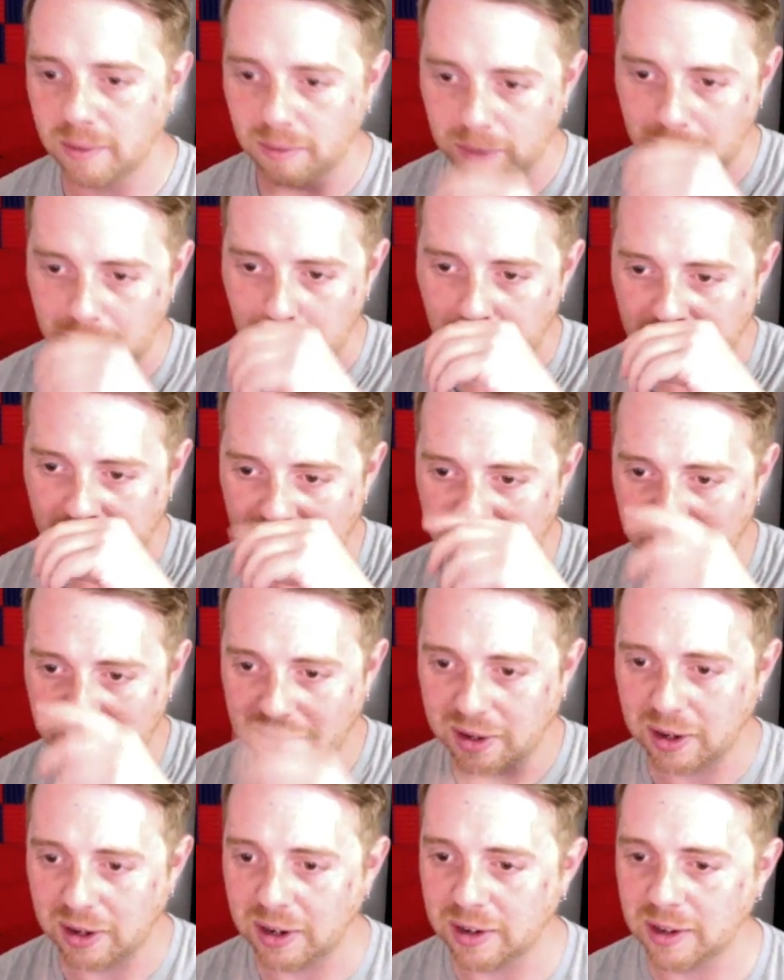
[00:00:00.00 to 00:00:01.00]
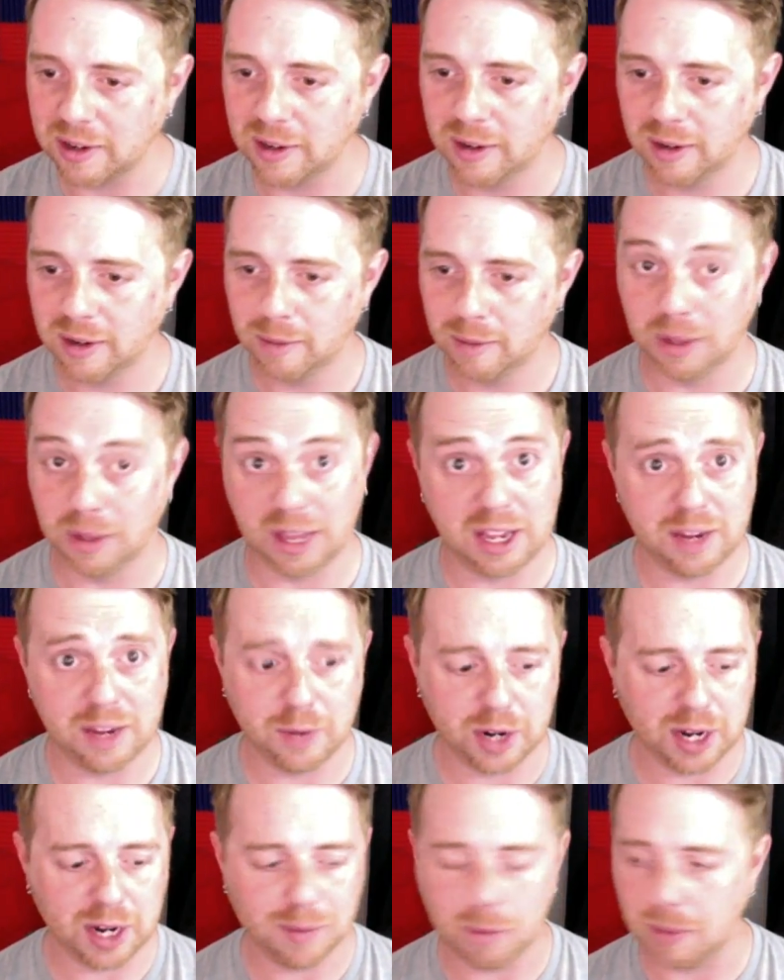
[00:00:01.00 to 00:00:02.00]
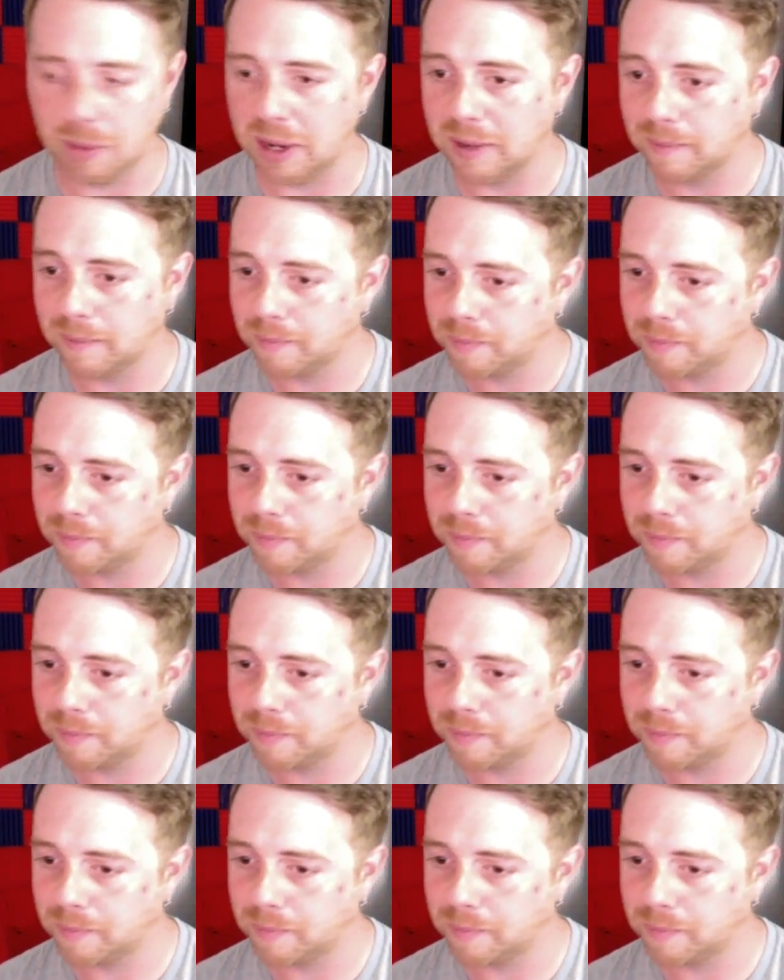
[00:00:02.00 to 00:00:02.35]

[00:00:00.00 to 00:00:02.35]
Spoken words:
maybe what happened, Tarks? But thank you for coming, man.